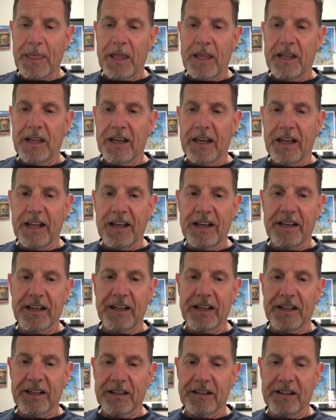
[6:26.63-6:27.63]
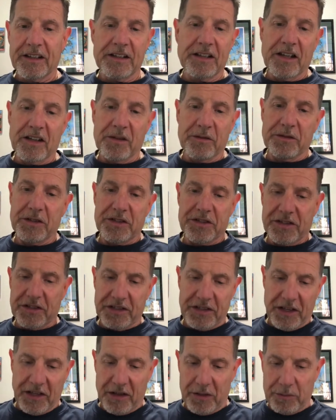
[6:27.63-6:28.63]
And this is
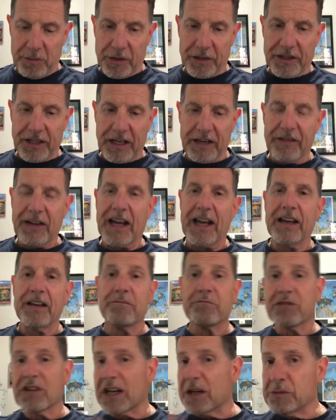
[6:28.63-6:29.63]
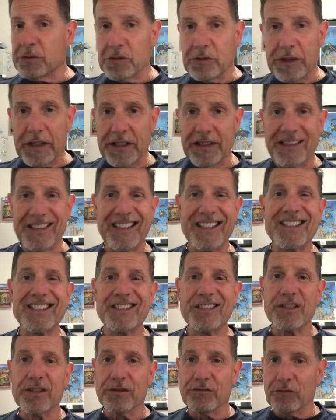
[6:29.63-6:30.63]
another book that I've had probably
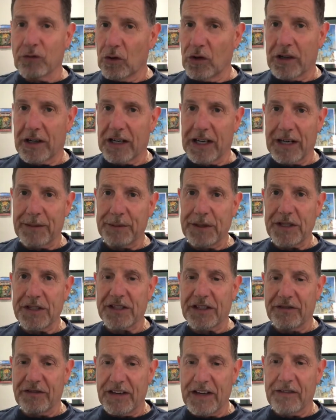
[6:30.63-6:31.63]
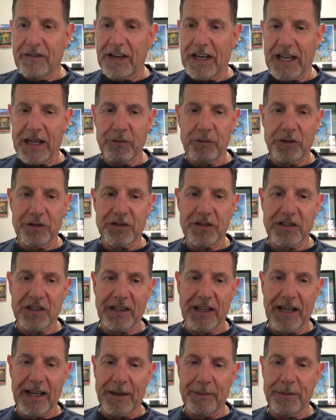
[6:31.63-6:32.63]
dozens of raw copies. I've never had one
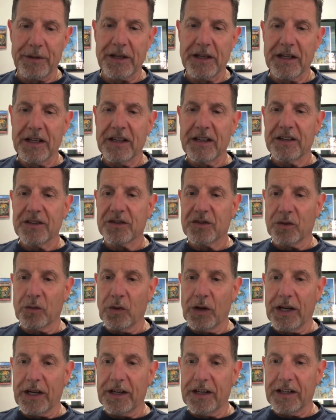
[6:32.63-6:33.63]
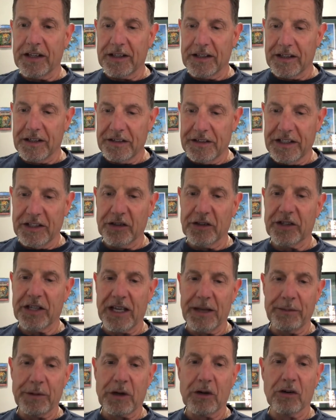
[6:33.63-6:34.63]
slabbed. So when a deal
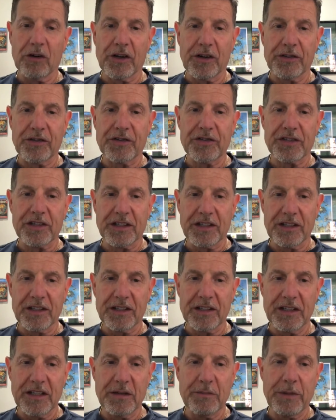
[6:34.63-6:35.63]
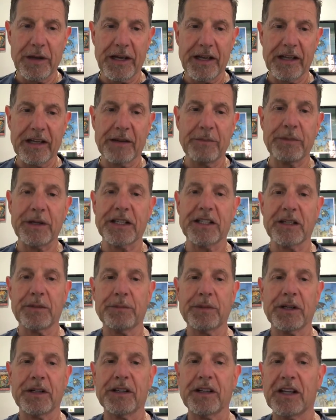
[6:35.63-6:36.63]
came across eBay, I picked
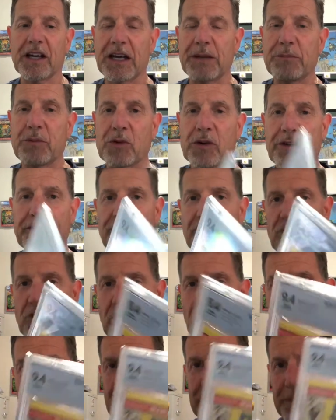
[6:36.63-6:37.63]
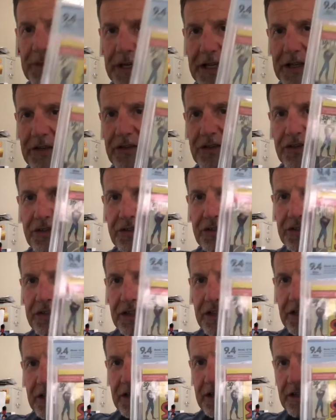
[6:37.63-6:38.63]
up a 9.4 white pages
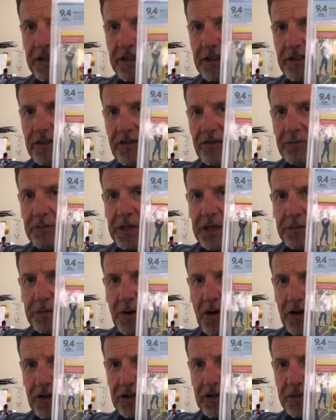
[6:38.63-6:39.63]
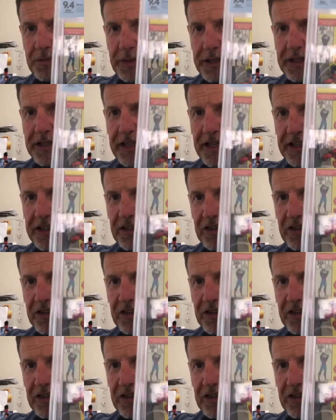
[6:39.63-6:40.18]
of Peter Parker's Spectacular